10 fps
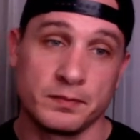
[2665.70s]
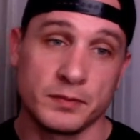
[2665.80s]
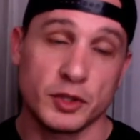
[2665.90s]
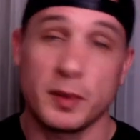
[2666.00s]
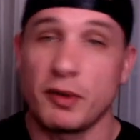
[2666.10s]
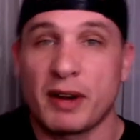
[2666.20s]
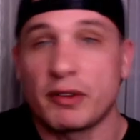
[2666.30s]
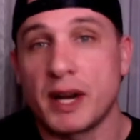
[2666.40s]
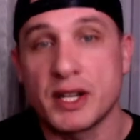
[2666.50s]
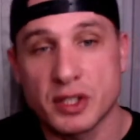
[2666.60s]
Could be
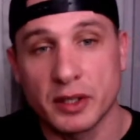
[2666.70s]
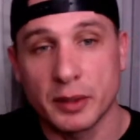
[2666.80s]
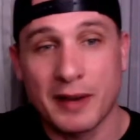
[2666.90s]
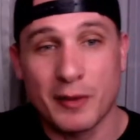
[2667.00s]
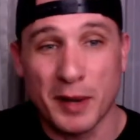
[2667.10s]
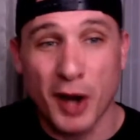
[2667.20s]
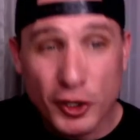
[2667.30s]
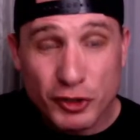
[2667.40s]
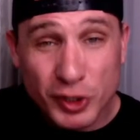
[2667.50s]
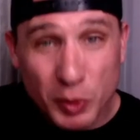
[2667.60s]
recreationally or whatever, but one
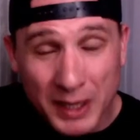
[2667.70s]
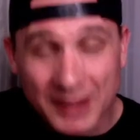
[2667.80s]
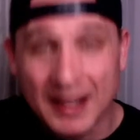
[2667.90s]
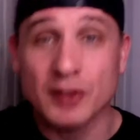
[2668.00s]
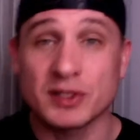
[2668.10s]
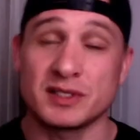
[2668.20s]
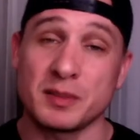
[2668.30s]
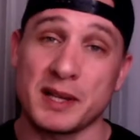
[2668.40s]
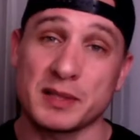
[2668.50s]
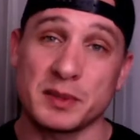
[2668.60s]
hundred twenty thousand,
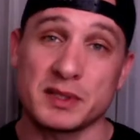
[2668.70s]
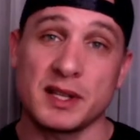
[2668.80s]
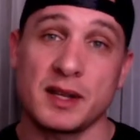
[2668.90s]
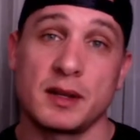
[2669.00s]
some experts say.